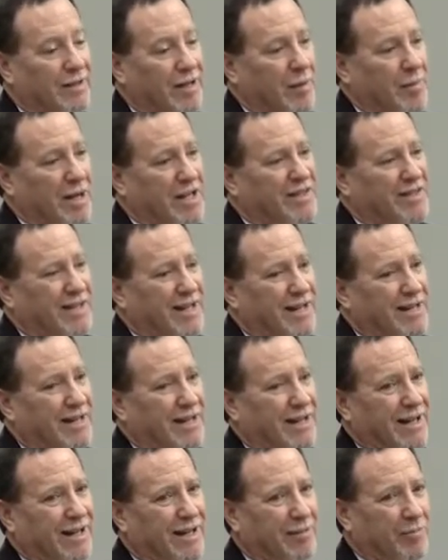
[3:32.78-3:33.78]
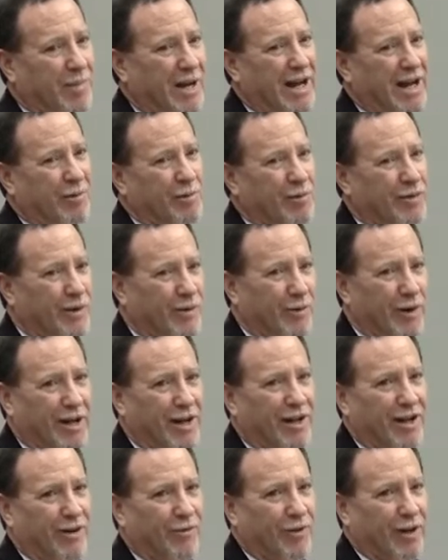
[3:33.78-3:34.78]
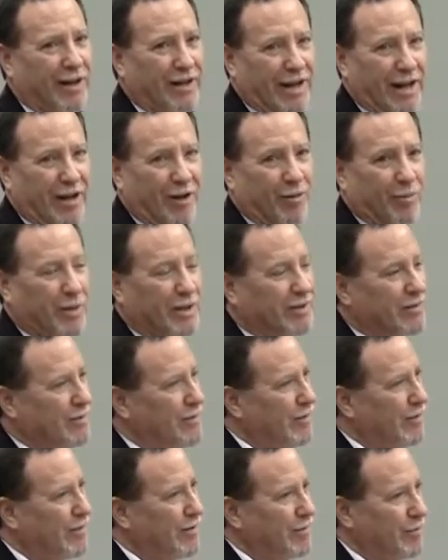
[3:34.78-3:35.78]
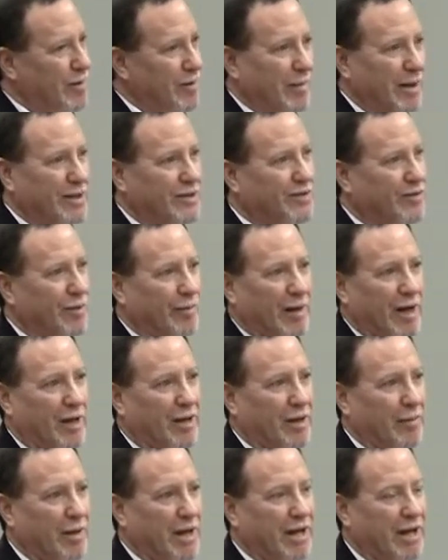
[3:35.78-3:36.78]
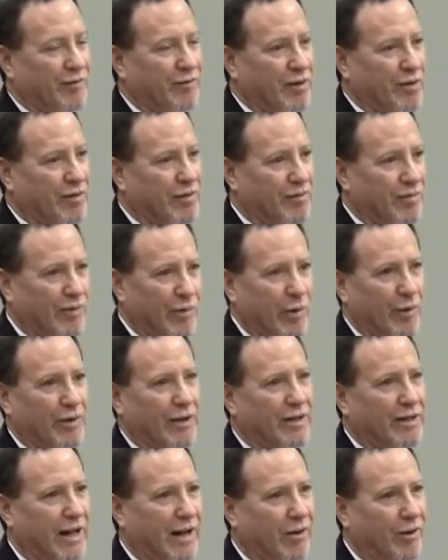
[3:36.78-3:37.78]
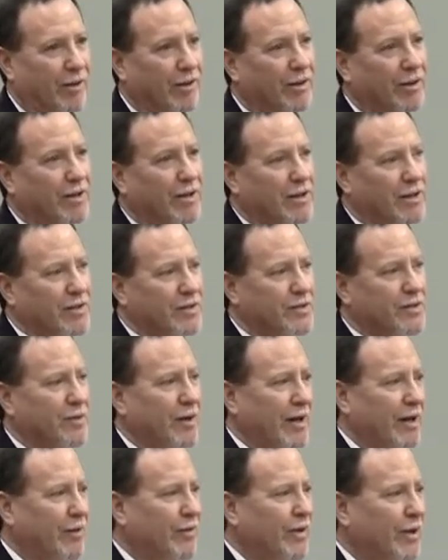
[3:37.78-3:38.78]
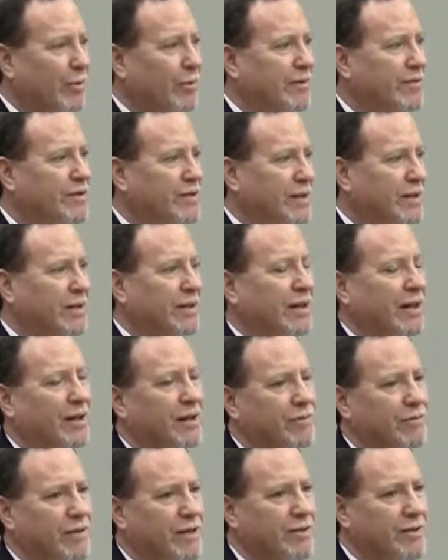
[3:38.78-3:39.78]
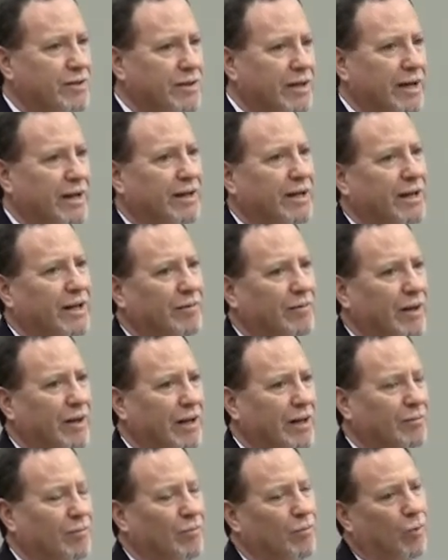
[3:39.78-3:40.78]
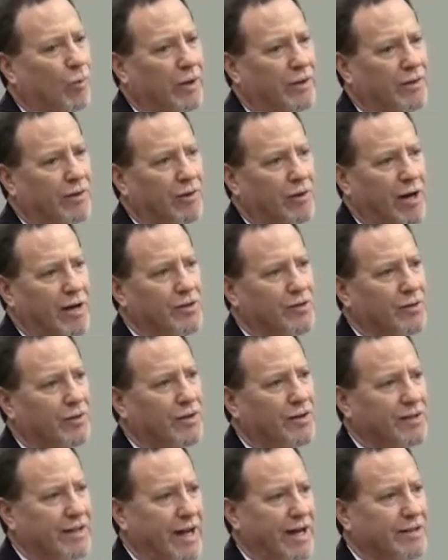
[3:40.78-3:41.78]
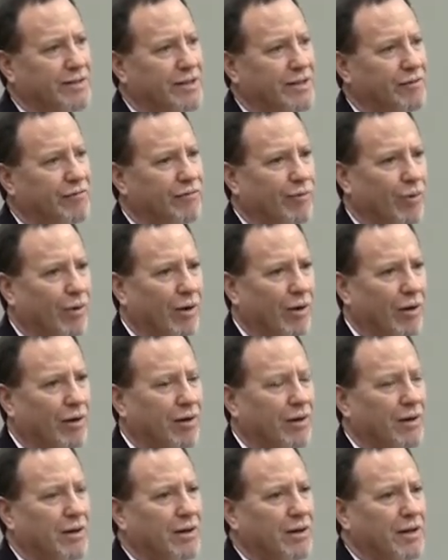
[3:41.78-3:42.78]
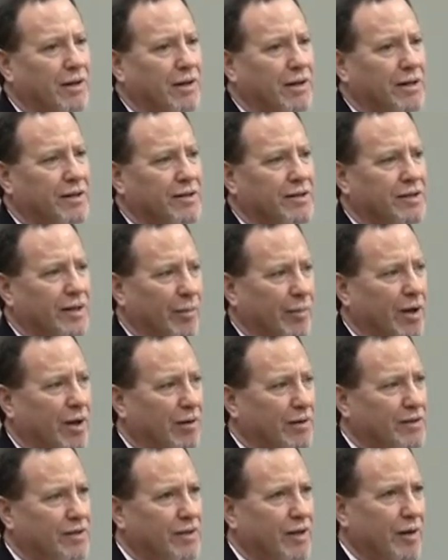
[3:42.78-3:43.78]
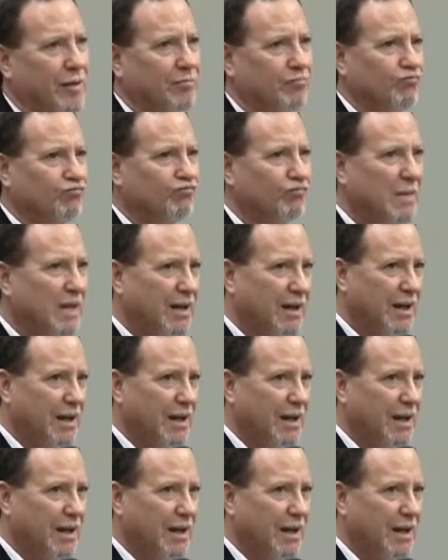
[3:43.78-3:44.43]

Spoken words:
they may say they can get by with the rate cut right now, but 3 months from now they may have to throw in the towel. So I don't think we've seen the end of this yet, and what the lawsuit is asking for is some